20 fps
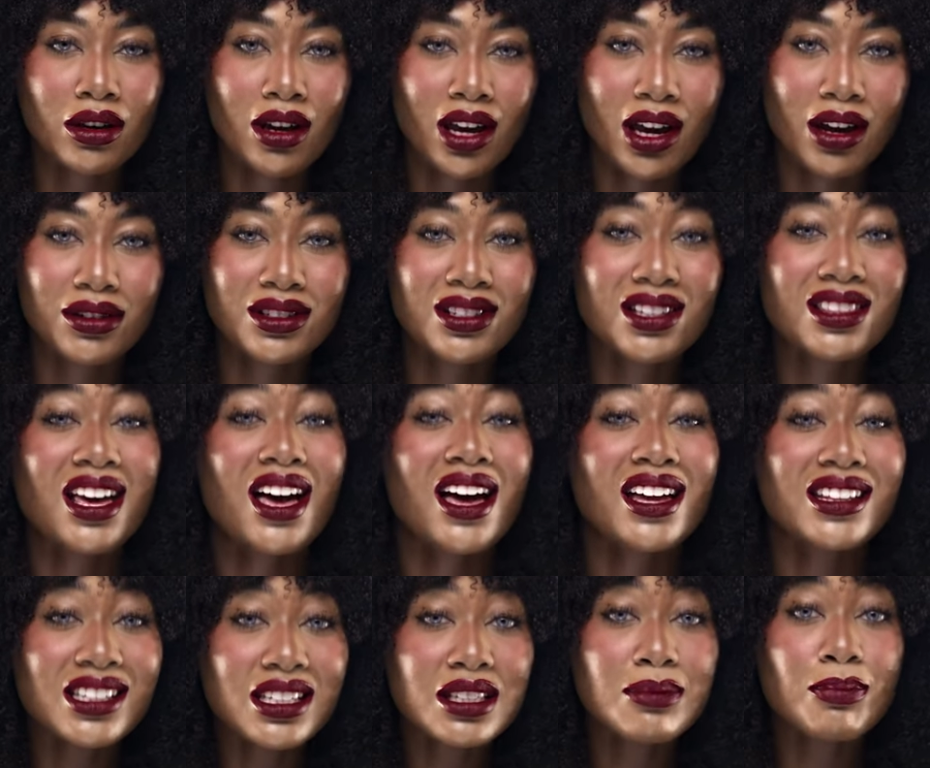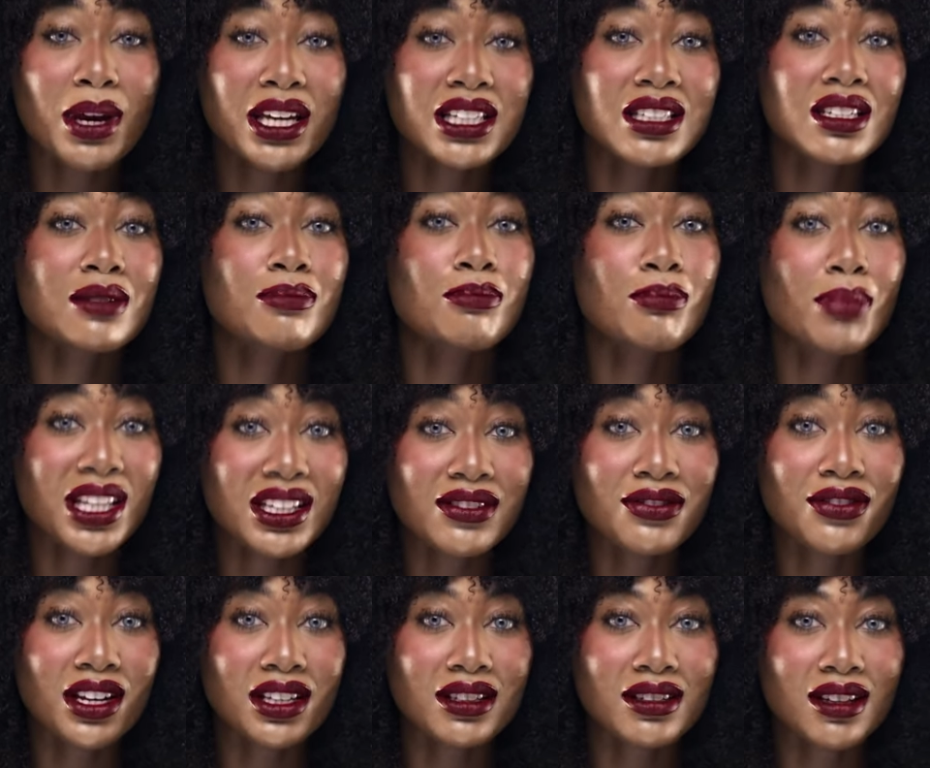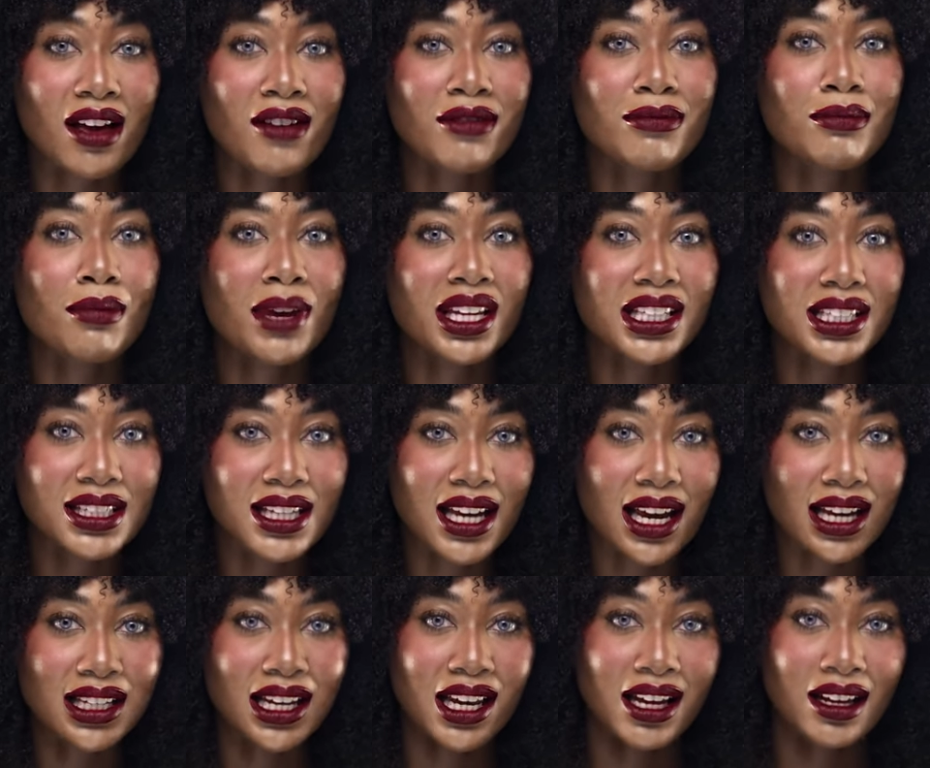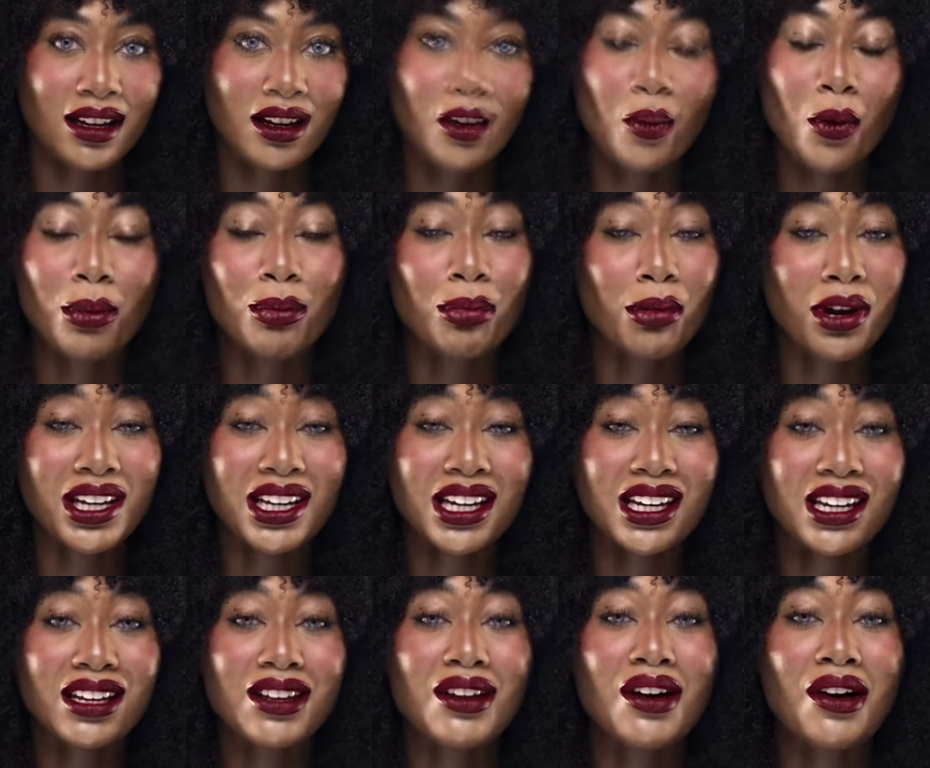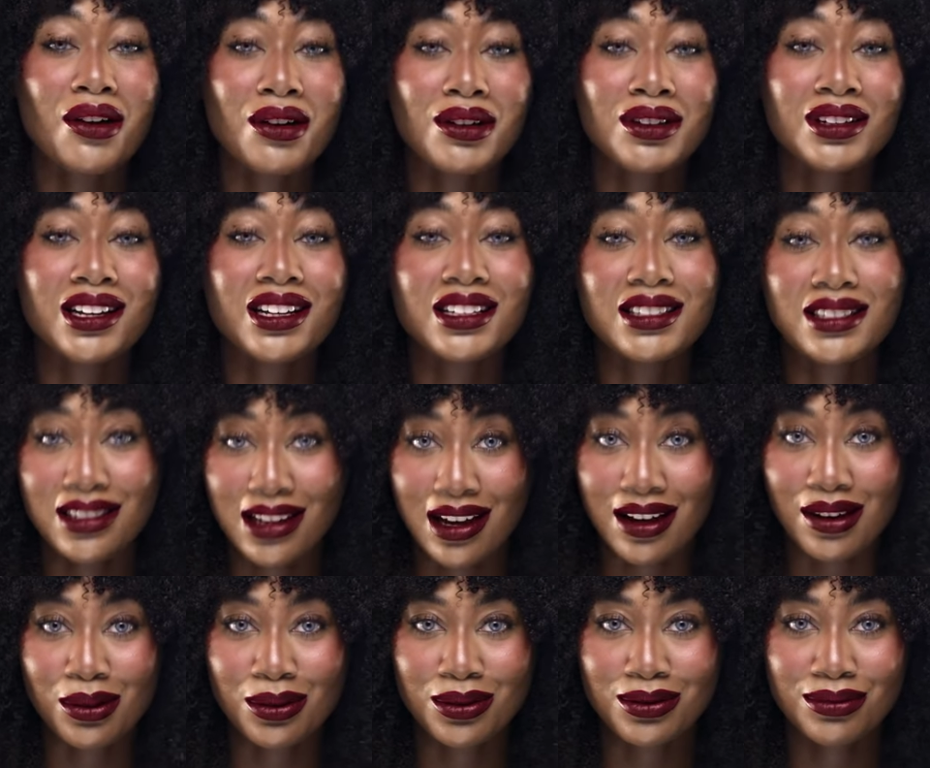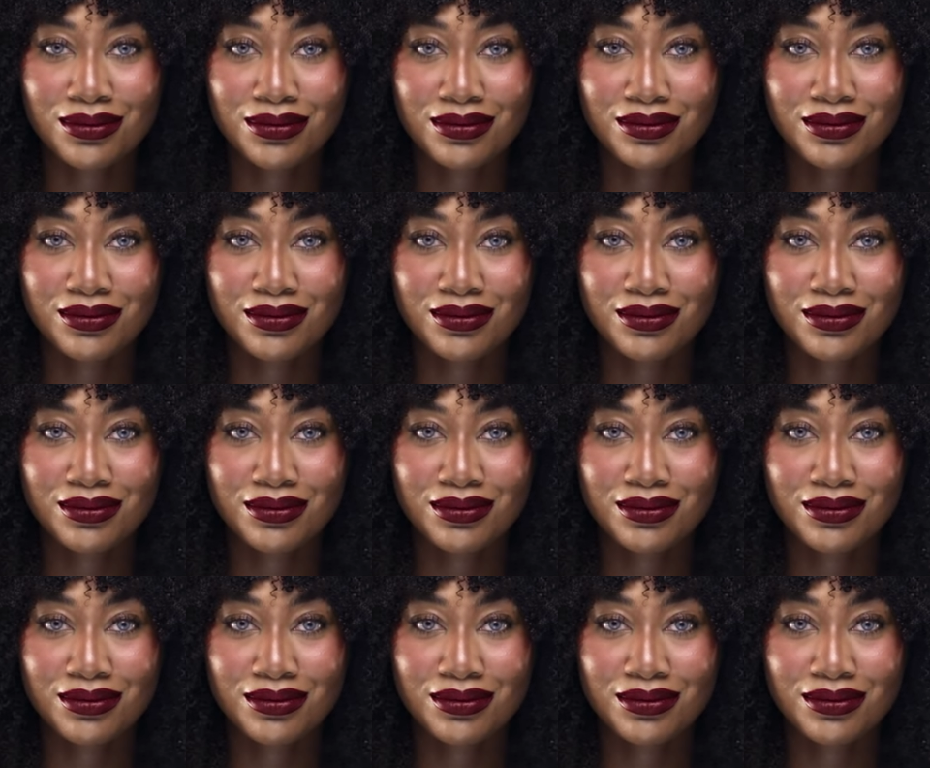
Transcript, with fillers: your hair to the unexpected benefits of meditating, we're breaking it all down.